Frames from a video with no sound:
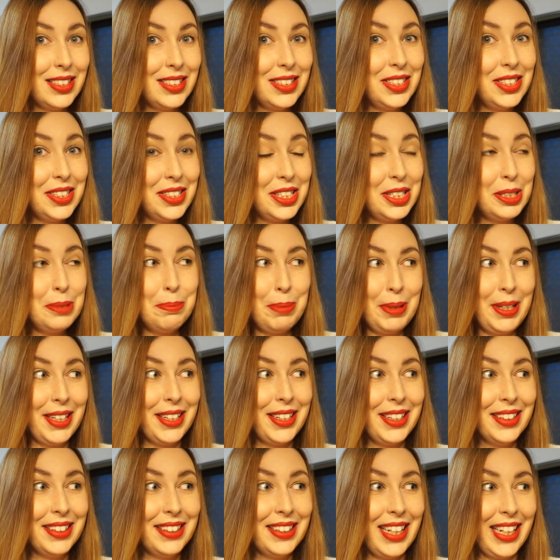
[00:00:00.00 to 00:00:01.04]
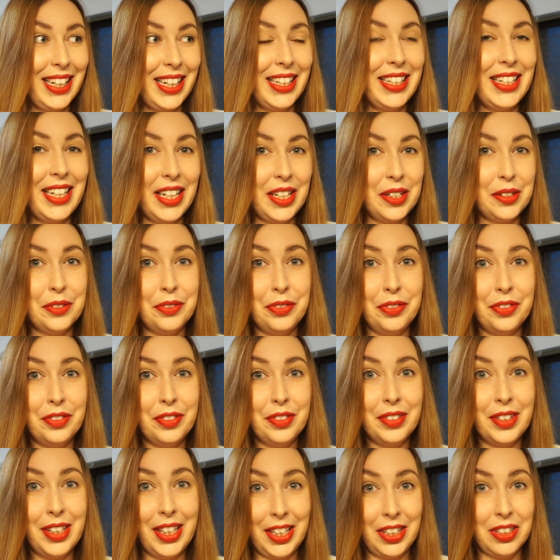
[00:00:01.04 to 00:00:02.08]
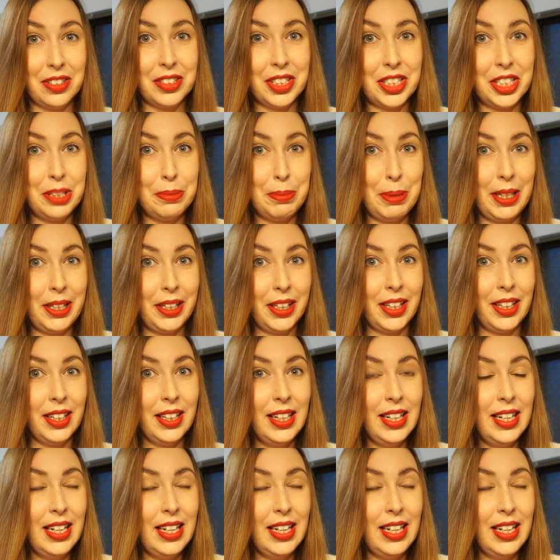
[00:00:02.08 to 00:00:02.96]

to speak like a native English speaker.